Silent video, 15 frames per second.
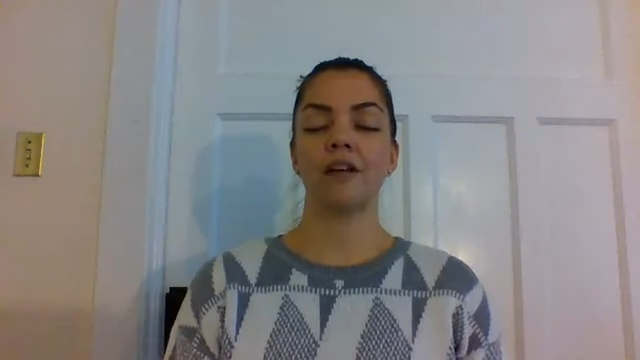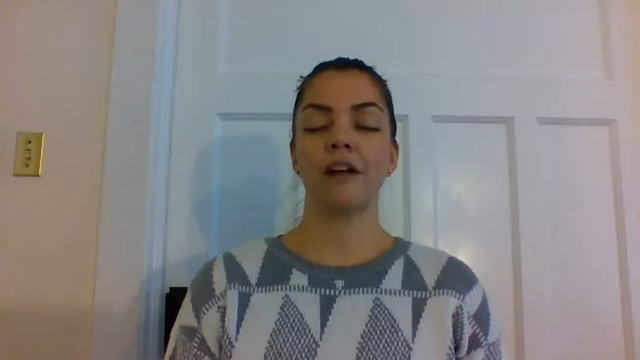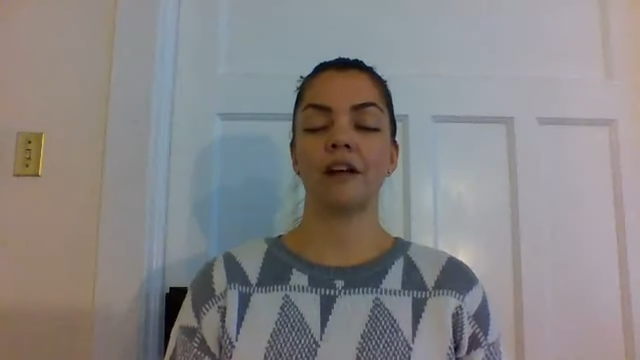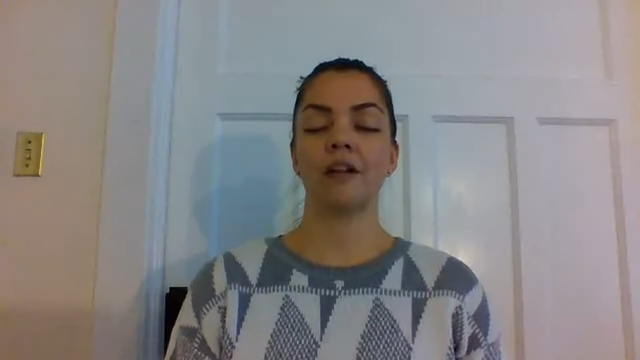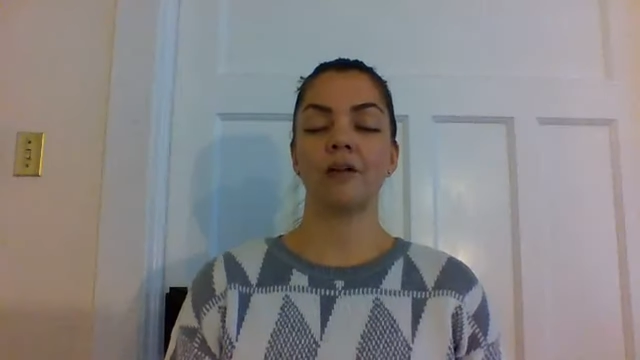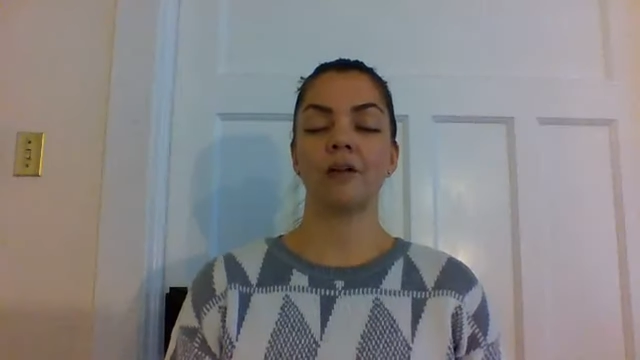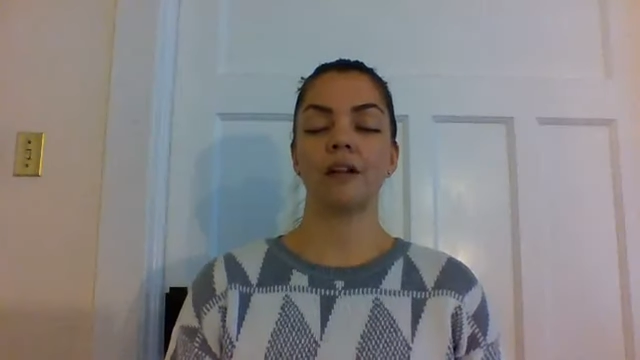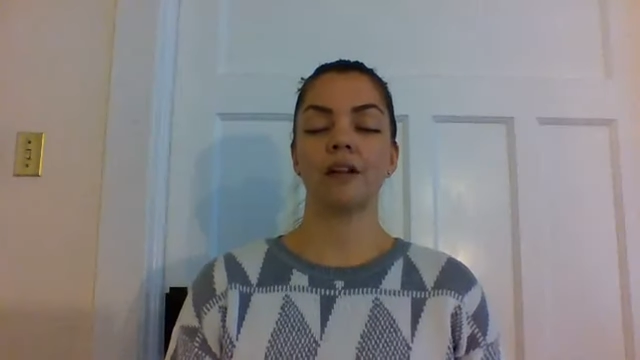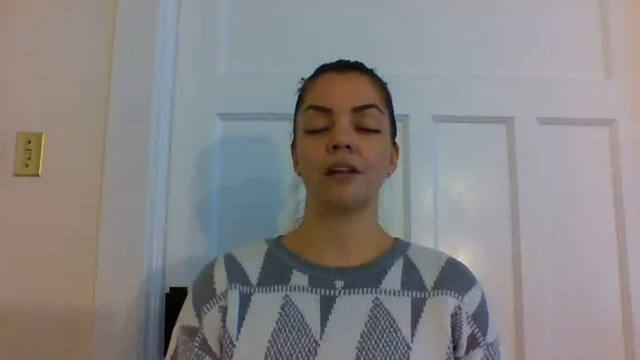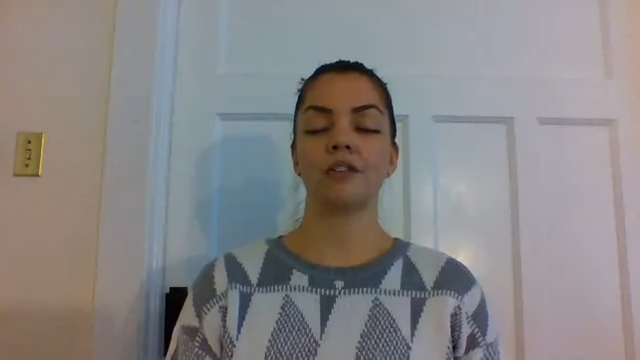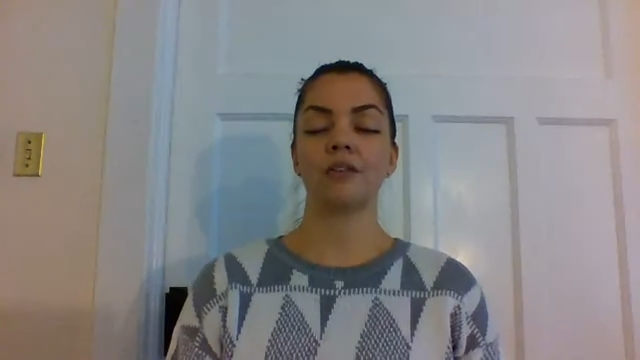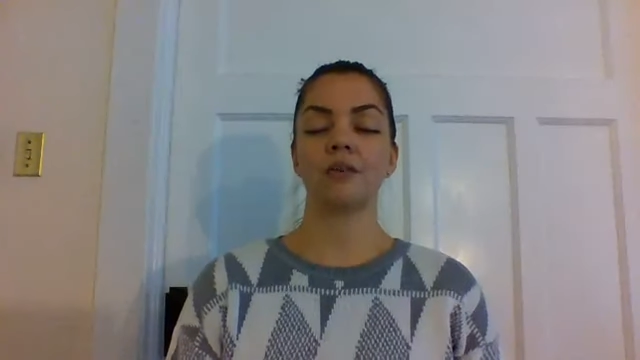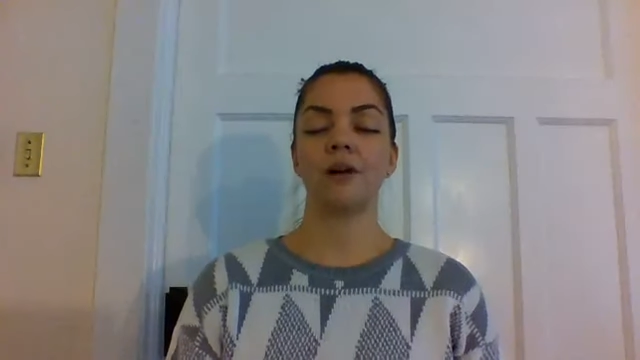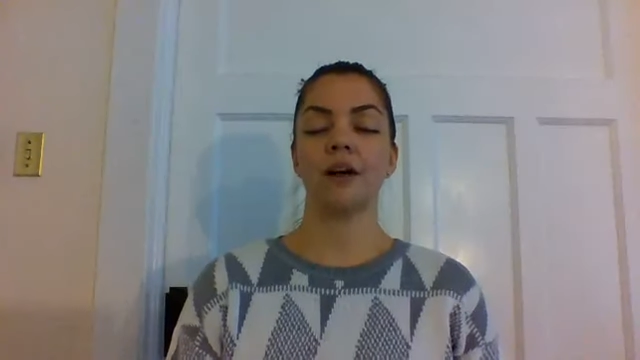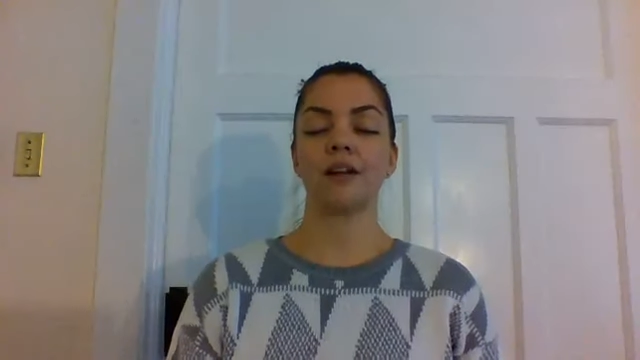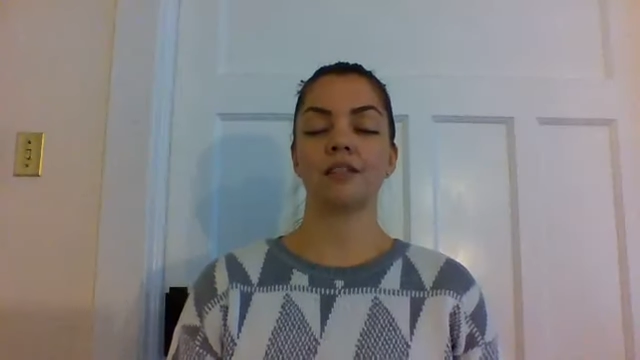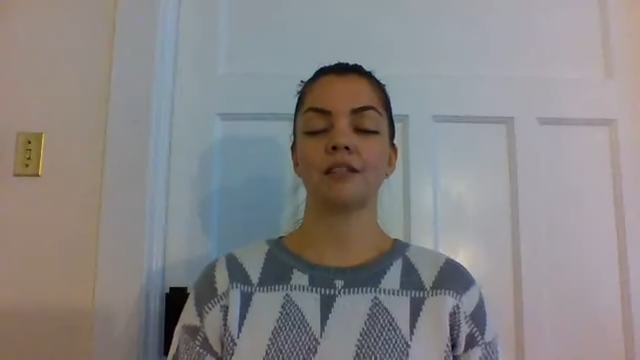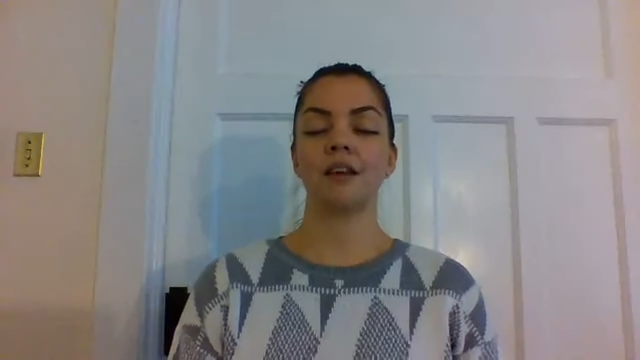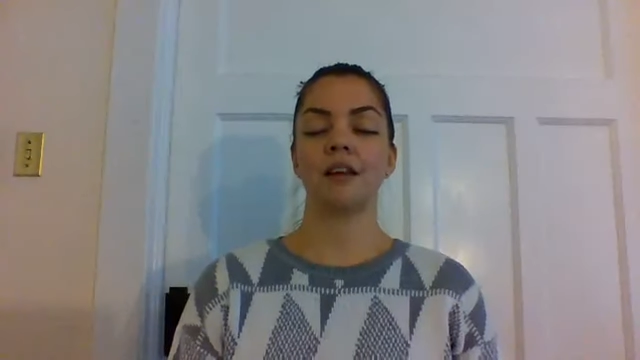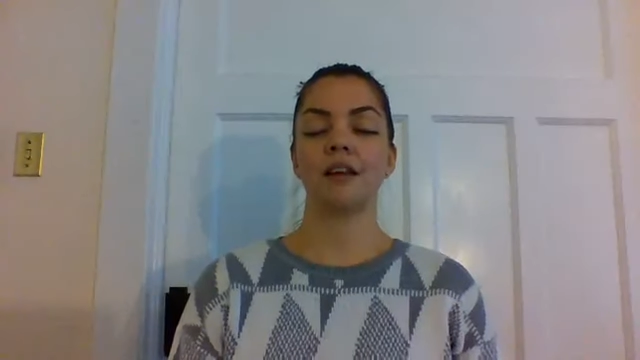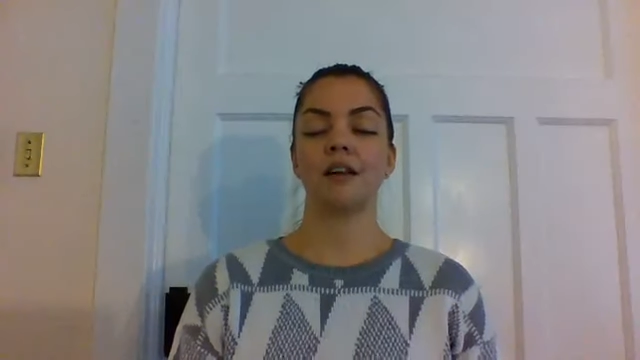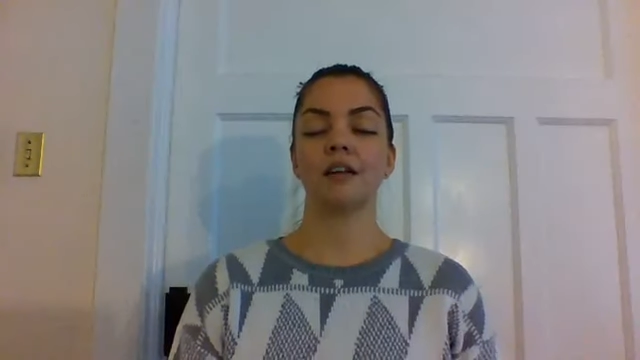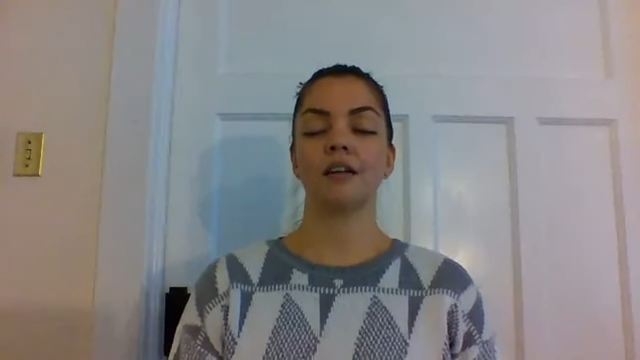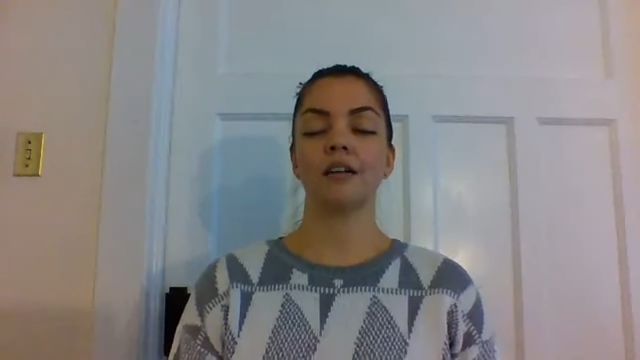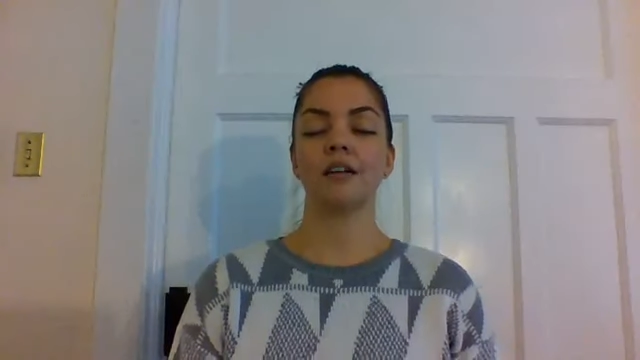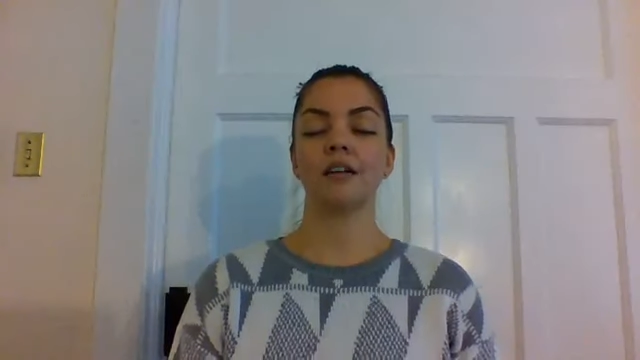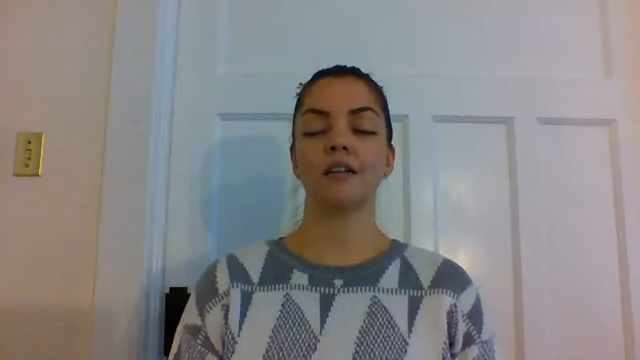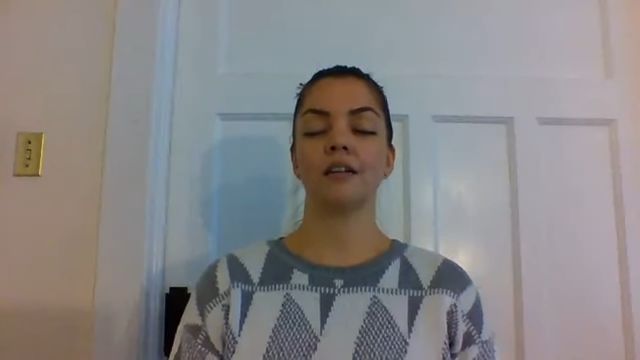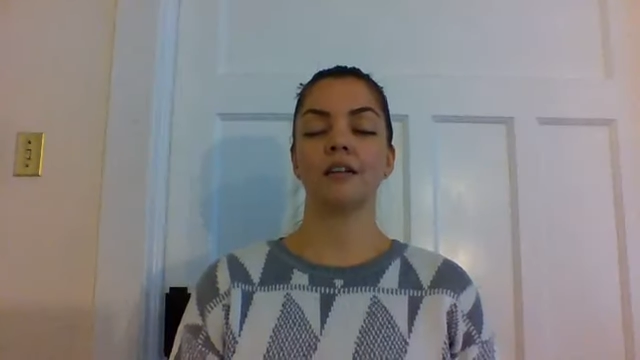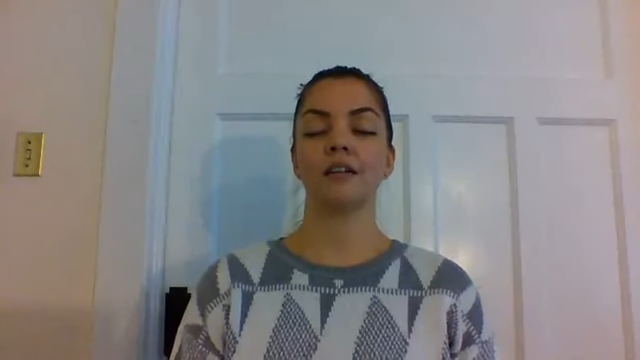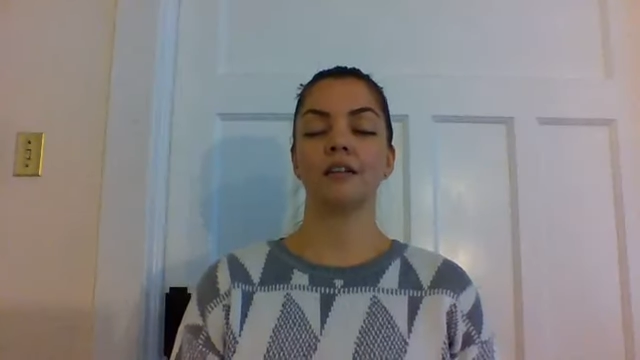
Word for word: and follow it as you exhale.